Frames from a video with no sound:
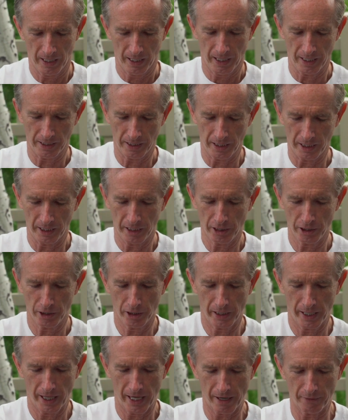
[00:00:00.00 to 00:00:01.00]
And then here
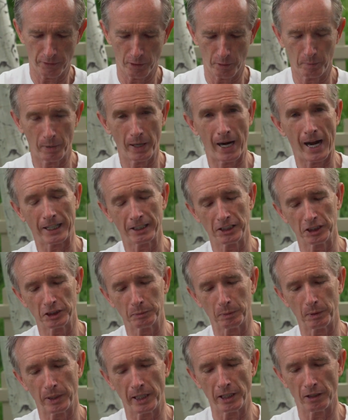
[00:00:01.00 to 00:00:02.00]
you have your practice
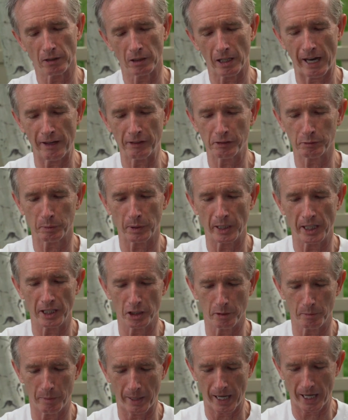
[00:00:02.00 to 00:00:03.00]
spray, your live spray, and
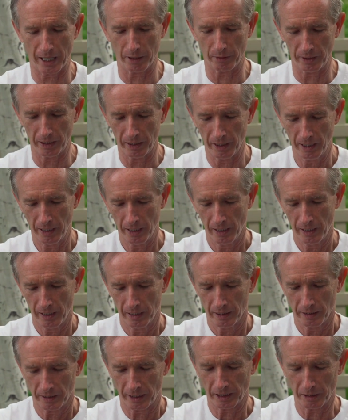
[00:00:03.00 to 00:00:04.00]
your battery.
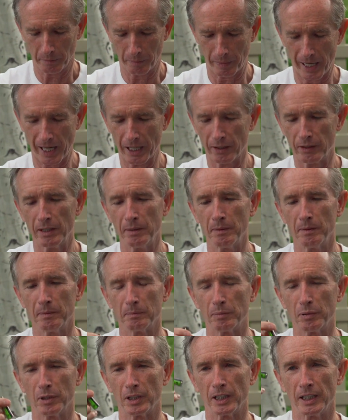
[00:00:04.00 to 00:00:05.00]
Take the battery,
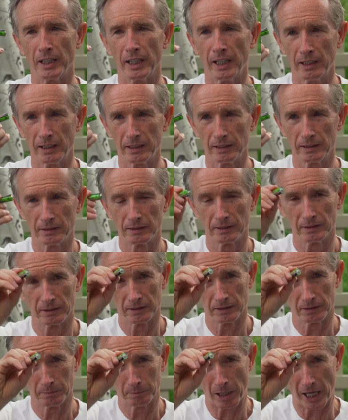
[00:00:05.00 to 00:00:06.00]
put it
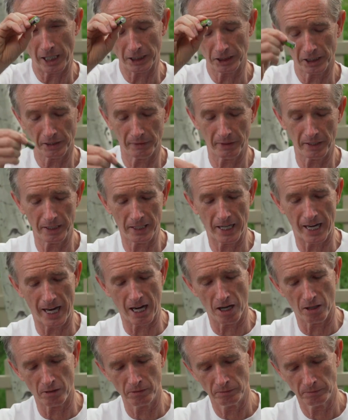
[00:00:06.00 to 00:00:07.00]
positive end
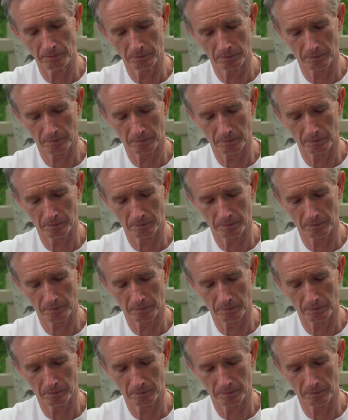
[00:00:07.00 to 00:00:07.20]
down.